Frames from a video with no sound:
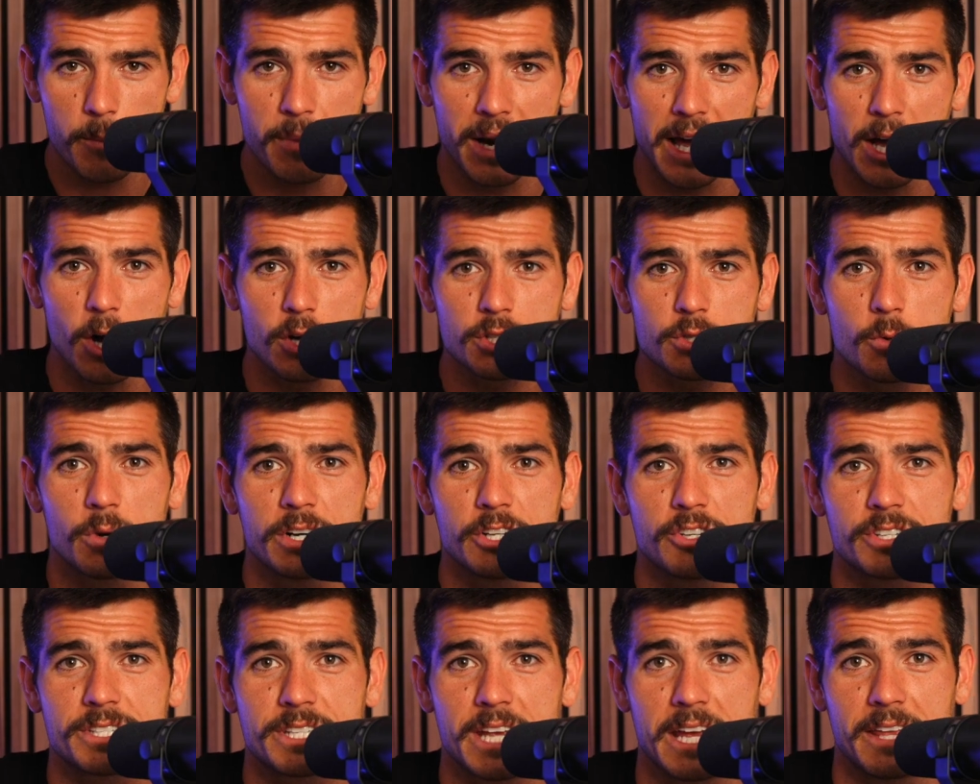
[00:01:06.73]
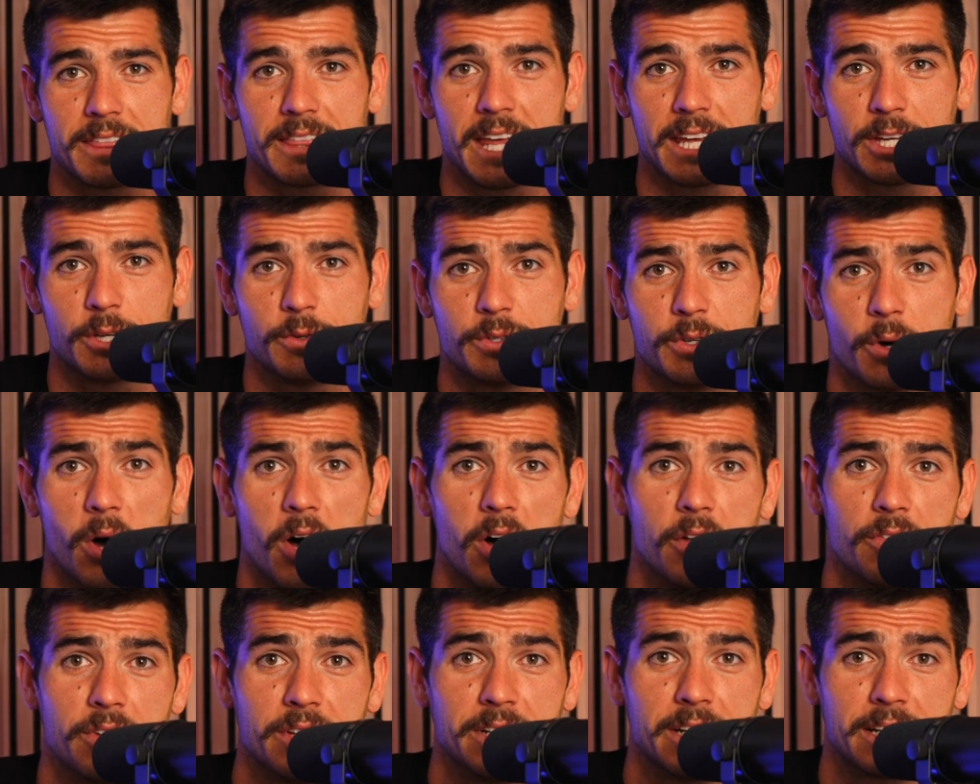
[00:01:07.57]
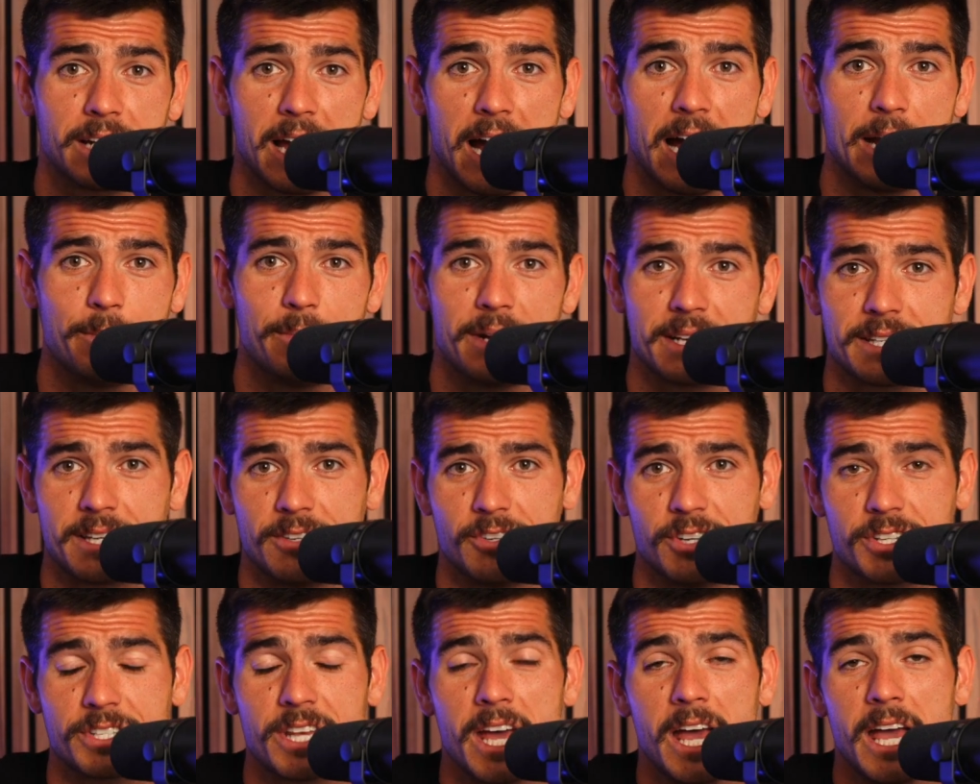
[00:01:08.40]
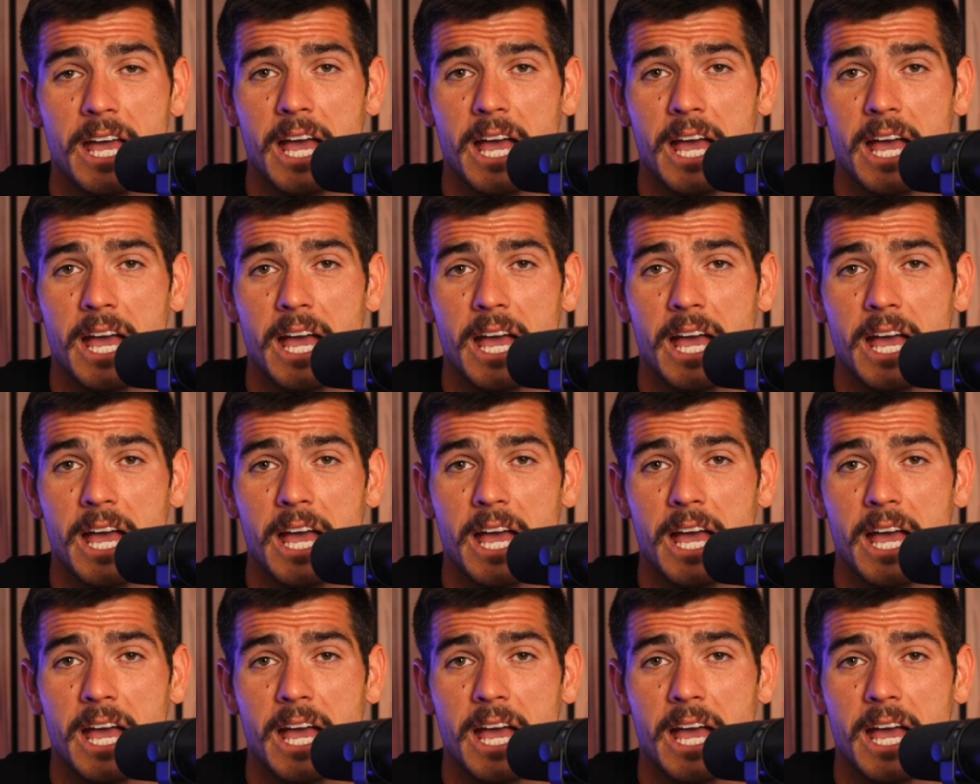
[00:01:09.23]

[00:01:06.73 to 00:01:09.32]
But I also want to just say thank you to all the kind messages.